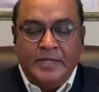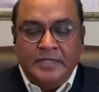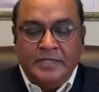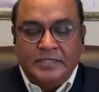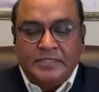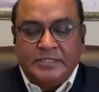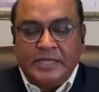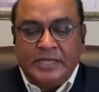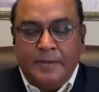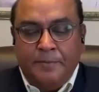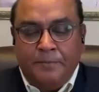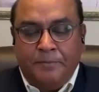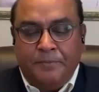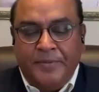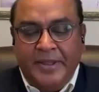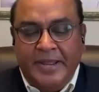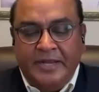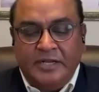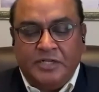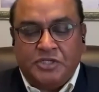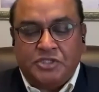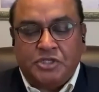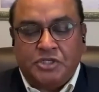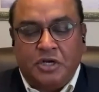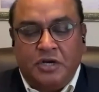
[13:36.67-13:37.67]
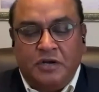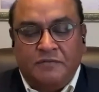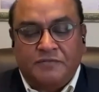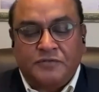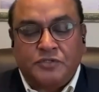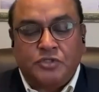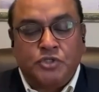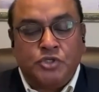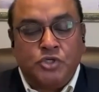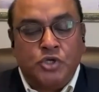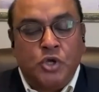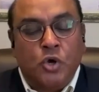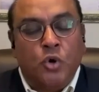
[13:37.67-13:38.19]
Some pain
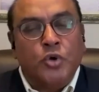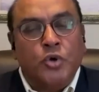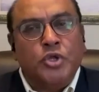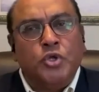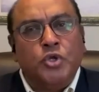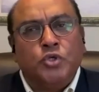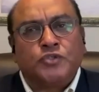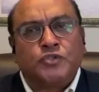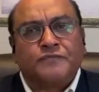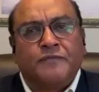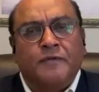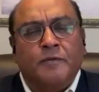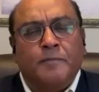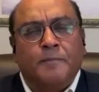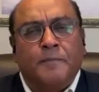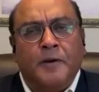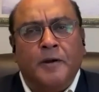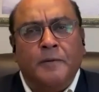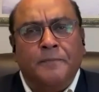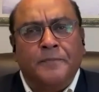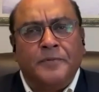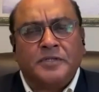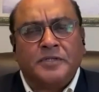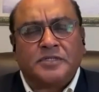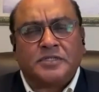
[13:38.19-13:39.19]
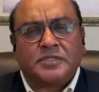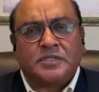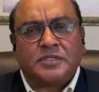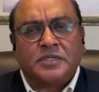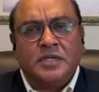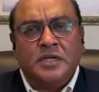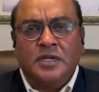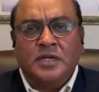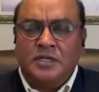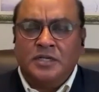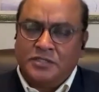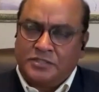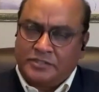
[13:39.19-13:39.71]
serves no useful purpose.
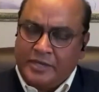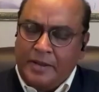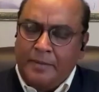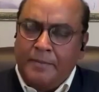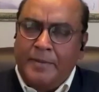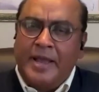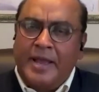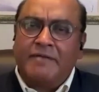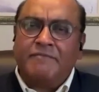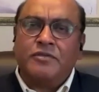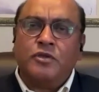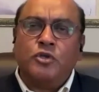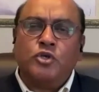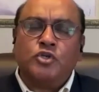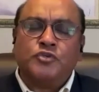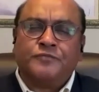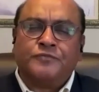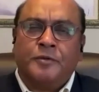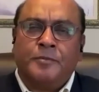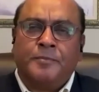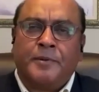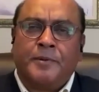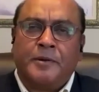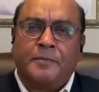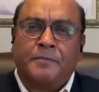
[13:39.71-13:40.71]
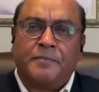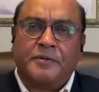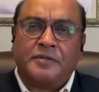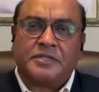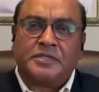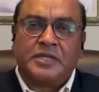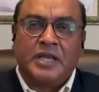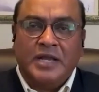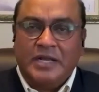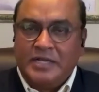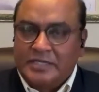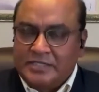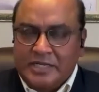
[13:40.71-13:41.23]
Some have useful purpose.
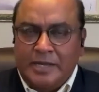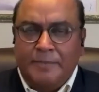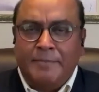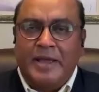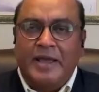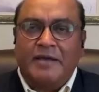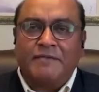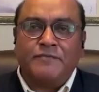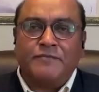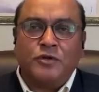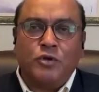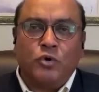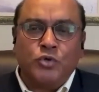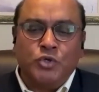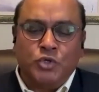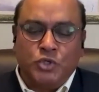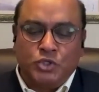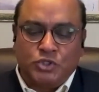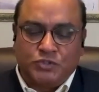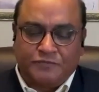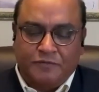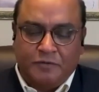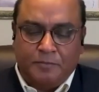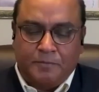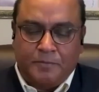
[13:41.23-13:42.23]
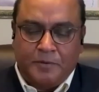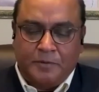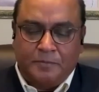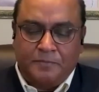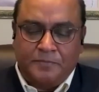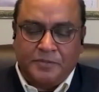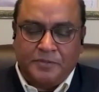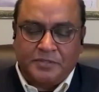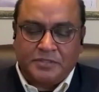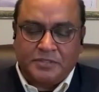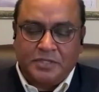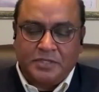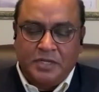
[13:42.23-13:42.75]
Some have no useful
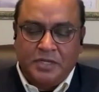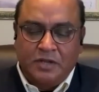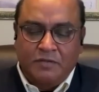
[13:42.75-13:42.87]
purpose.